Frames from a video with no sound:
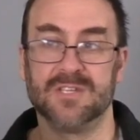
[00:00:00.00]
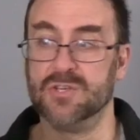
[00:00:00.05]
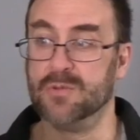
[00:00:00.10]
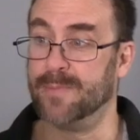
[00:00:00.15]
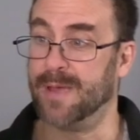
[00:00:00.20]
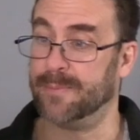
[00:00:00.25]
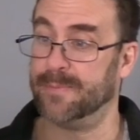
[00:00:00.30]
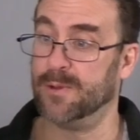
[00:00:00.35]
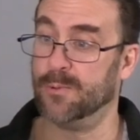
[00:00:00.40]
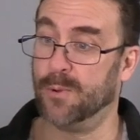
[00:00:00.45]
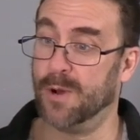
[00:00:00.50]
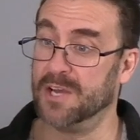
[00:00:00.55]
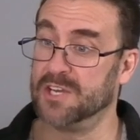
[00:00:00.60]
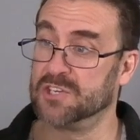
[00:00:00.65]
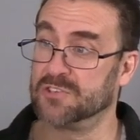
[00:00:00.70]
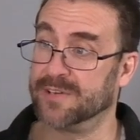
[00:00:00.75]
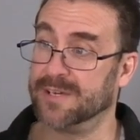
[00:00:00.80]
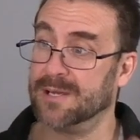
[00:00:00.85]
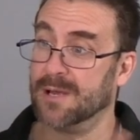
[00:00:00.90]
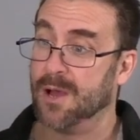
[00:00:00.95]
You may be
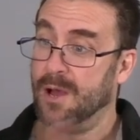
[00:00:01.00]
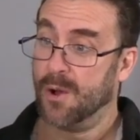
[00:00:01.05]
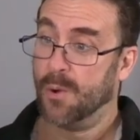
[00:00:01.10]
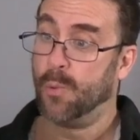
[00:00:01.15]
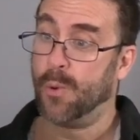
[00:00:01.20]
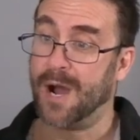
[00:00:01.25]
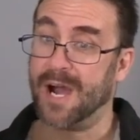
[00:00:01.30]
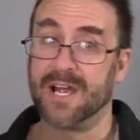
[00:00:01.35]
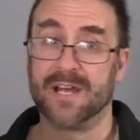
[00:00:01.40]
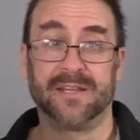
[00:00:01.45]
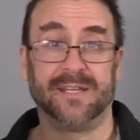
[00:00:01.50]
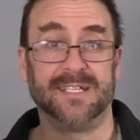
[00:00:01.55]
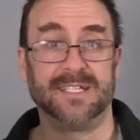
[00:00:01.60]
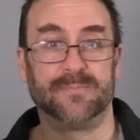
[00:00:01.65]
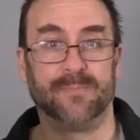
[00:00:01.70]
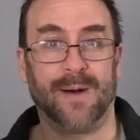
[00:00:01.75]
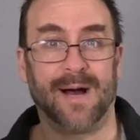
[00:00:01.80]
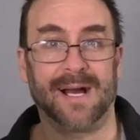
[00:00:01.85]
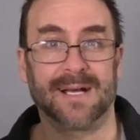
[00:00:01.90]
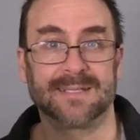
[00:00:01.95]
wondering, why are
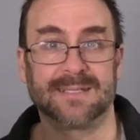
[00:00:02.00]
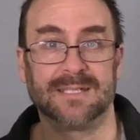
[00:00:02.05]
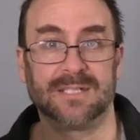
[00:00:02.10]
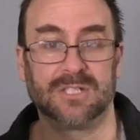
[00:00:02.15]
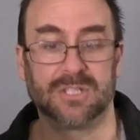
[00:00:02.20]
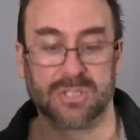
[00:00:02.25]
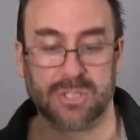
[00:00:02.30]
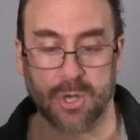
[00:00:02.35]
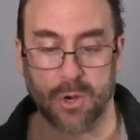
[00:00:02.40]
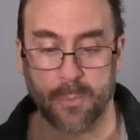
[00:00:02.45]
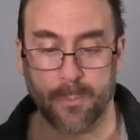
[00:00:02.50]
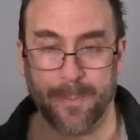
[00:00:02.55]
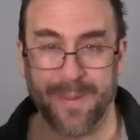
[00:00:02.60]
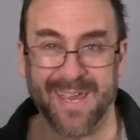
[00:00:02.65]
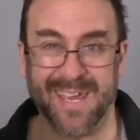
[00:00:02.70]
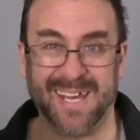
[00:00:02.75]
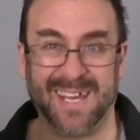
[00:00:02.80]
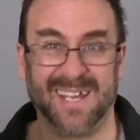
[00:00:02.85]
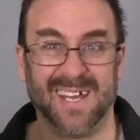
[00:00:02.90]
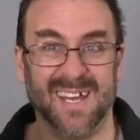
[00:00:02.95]
these boxes so
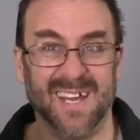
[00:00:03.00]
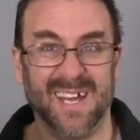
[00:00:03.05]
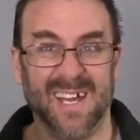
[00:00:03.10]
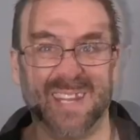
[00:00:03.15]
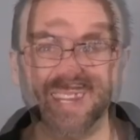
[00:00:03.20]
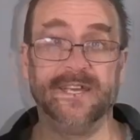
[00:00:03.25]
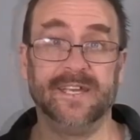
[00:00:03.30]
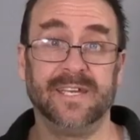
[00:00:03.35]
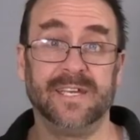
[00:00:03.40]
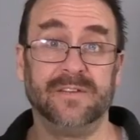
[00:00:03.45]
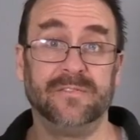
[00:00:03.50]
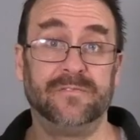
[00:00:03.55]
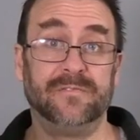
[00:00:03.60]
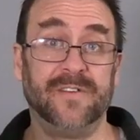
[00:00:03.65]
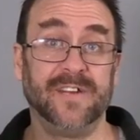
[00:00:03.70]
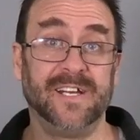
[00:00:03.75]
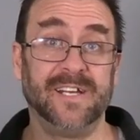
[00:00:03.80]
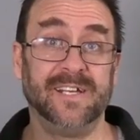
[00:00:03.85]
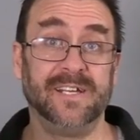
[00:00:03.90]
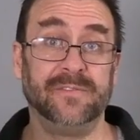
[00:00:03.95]
big? The
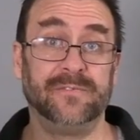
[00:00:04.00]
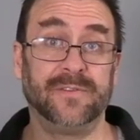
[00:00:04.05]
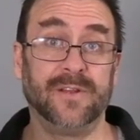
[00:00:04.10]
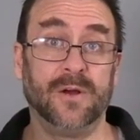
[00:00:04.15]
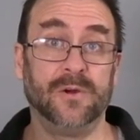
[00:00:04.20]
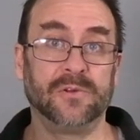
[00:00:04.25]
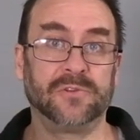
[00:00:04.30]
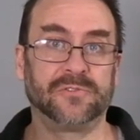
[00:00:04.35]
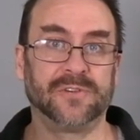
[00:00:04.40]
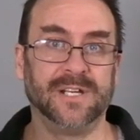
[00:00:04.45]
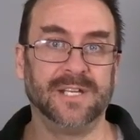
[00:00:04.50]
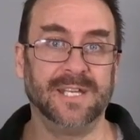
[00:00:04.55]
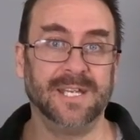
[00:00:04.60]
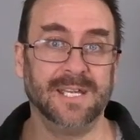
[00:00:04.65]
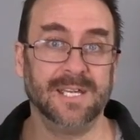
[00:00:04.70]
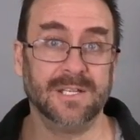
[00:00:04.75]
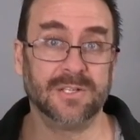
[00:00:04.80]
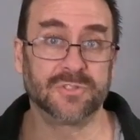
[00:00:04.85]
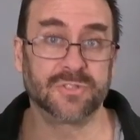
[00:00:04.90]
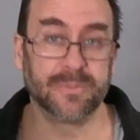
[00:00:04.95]
Infinity Flow
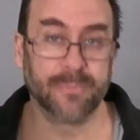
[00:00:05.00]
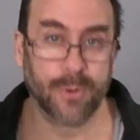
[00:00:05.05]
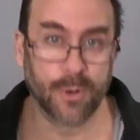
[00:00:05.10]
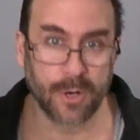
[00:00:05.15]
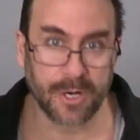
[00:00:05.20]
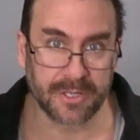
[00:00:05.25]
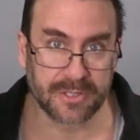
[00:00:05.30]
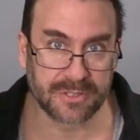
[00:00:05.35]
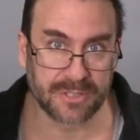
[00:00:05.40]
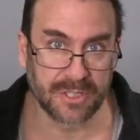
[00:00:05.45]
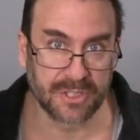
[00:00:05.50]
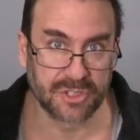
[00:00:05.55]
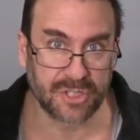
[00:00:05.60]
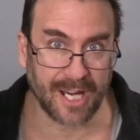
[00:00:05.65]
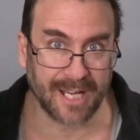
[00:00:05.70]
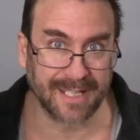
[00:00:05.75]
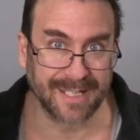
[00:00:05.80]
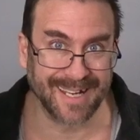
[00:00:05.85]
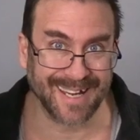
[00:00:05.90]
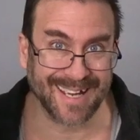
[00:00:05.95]
3D supports
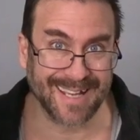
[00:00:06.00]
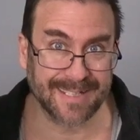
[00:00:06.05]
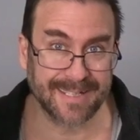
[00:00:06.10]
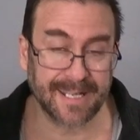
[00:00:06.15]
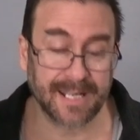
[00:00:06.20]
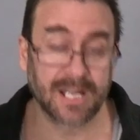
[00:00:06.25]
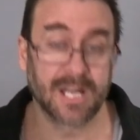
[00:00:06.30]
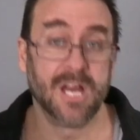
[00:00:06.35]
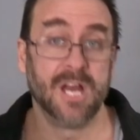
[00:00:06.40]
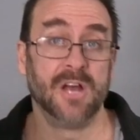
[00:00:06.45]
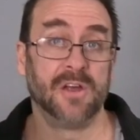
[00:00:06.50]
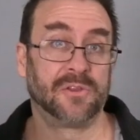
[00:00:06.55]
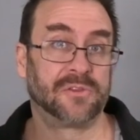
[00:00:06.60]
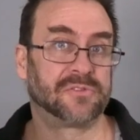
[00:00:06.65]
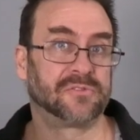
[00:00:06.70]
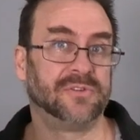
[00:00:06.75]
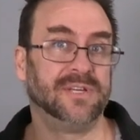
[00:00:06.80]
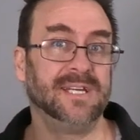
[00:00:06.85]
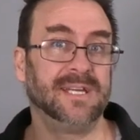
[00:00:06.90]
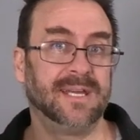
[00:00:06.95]
gigantic
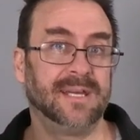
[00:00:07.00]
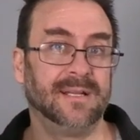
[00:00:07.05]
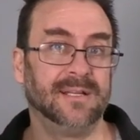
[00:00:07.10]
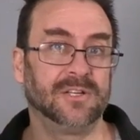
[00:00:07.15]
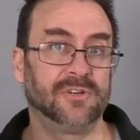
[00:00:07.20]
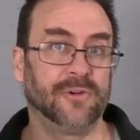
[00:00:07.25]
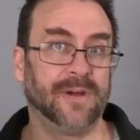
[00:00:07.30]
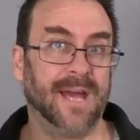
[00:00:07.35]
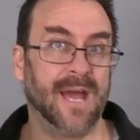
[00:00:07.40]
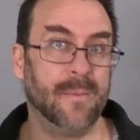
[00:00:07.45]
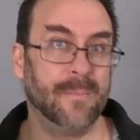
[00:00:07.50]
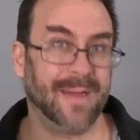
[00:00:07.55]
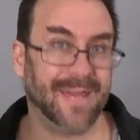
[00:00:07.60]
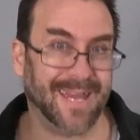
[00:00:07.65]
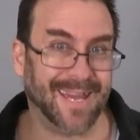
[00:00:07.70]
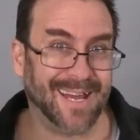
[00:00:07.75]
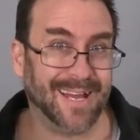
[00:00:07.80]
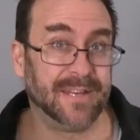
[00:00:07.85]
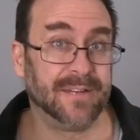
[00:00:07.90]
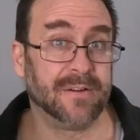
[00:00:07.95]
3 kilogram
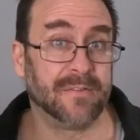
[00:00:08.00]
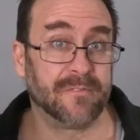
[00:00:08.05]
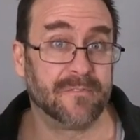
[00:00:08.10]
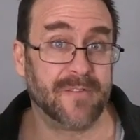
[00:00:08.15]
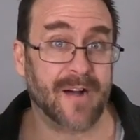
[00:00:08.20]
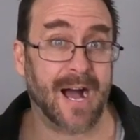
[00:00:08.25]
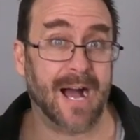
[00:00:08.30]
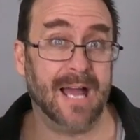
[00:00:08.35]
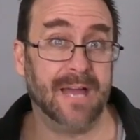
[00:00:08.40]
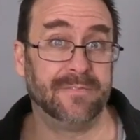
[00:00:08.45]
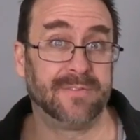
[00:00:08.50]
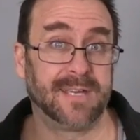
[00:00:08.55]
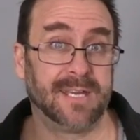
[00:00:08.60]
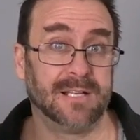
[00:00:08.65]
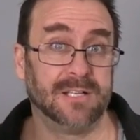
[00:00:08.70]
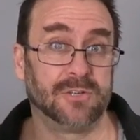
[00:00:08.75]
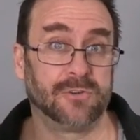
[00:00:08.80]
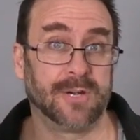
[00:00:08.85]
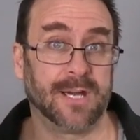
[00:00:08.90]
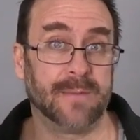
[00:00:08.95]
and 5
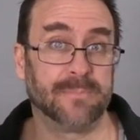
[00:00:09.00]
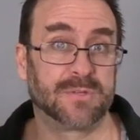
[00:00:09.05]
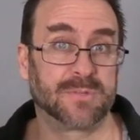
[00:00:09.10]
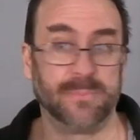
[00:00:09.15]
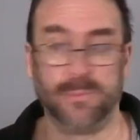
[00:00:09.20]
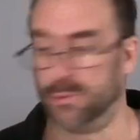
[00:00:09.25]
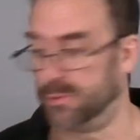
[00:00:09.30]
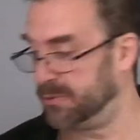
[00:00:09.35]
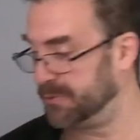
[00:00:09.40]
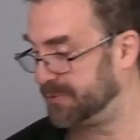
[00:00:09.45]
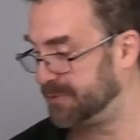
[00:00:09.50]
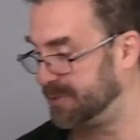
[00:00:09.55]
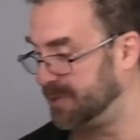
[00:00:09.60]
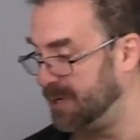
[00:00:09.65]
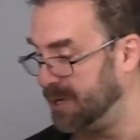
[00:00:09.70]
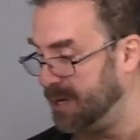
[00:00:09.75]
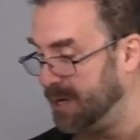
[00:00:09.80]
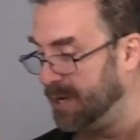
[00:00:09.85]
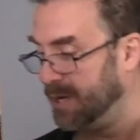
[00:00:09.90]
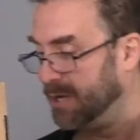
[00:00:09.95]
kilogram spools.
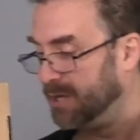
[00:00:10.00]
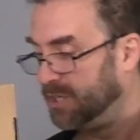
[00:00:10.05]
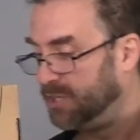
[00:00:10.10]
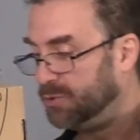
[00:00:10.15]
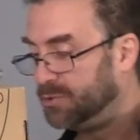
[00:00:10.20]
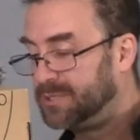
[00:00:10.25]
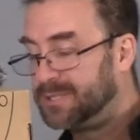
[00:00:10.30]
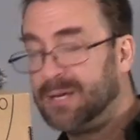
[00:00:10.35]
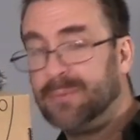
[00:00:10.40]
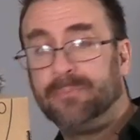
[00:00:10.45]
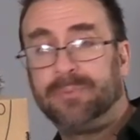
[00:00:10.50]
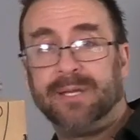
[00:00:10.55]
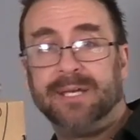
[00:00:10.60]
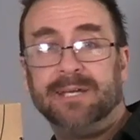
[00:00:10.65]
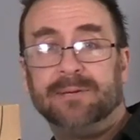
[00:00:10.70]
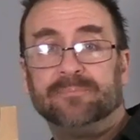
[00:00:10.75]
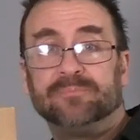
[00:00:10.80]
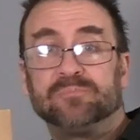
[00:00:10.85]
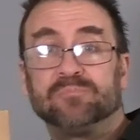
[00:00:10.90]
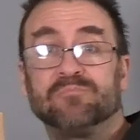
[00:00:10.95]
You
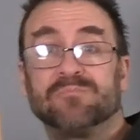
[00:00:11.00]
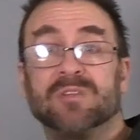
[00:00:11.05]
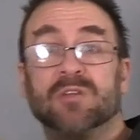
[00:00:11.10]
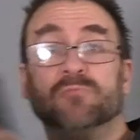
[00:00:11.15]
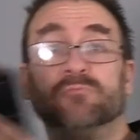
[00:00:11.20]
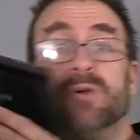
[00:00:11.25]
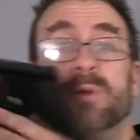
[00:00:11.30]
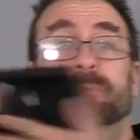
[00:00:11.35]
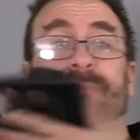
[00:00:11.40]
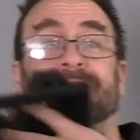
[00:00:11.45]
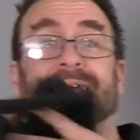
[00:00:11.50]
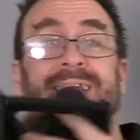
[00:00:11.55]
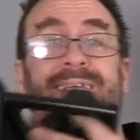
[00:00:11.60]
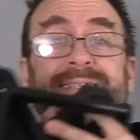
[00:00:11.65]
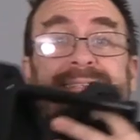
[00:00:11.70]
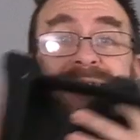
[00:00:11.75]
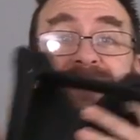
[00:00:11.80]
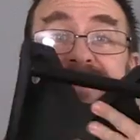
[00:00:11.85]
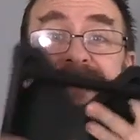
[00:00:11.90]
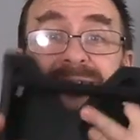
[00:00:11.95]
simply
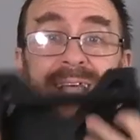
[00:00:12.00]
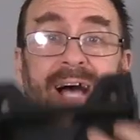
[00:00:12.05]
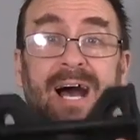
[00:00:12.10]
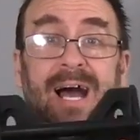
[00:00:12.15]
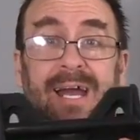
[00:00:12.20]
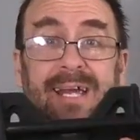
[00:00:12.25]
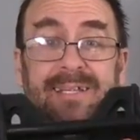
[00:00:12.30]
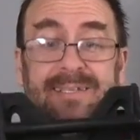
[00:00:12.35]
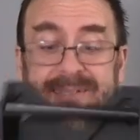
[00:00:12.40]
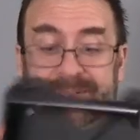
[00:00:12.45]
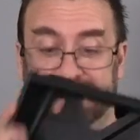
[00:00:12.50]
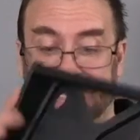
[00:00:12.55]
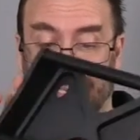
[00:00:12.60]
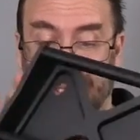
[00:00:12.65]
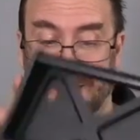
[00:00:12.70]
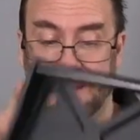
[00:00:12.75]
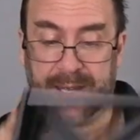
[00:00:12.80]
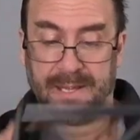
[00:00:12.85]
replace the sides.